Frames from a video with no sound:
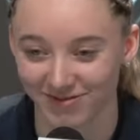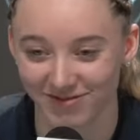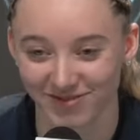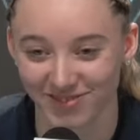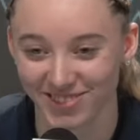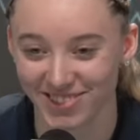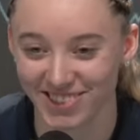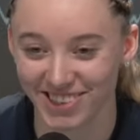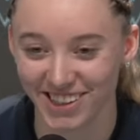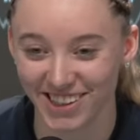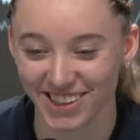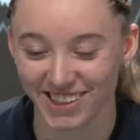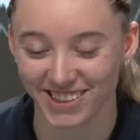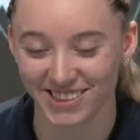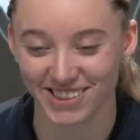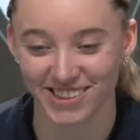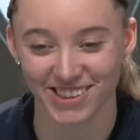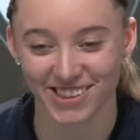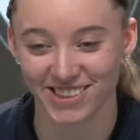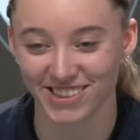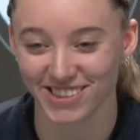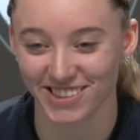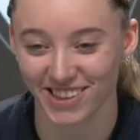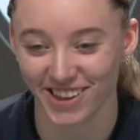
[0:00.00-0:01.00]
She's
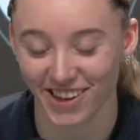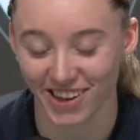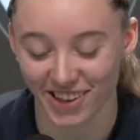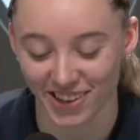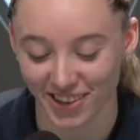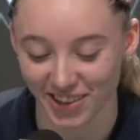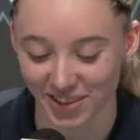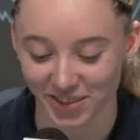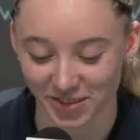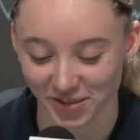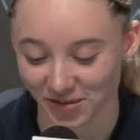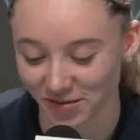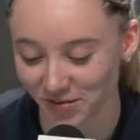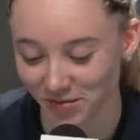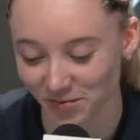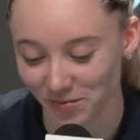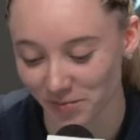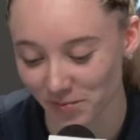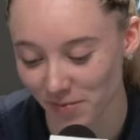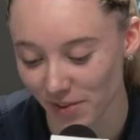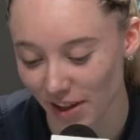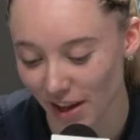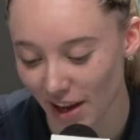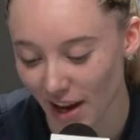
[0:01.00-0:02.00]
just
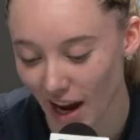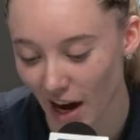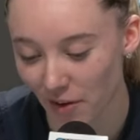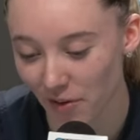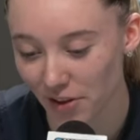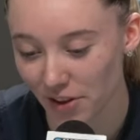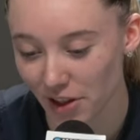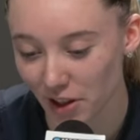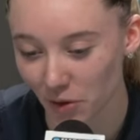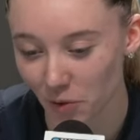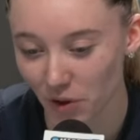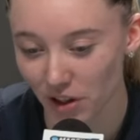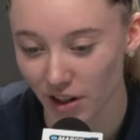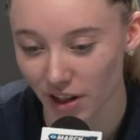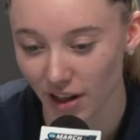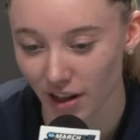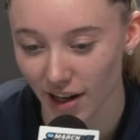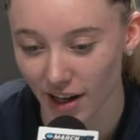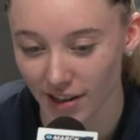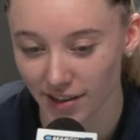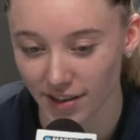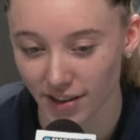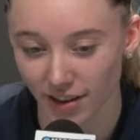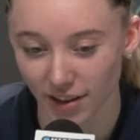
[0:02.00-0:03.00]
everything we need
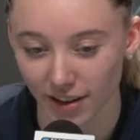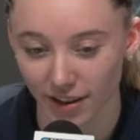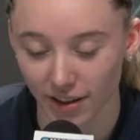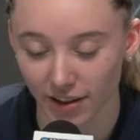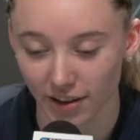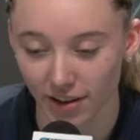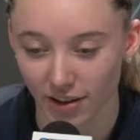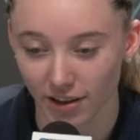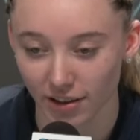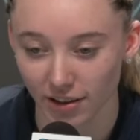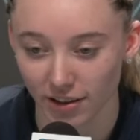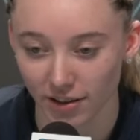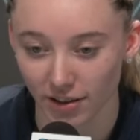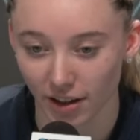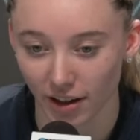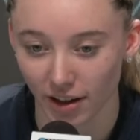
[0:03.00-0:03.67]
as a leader.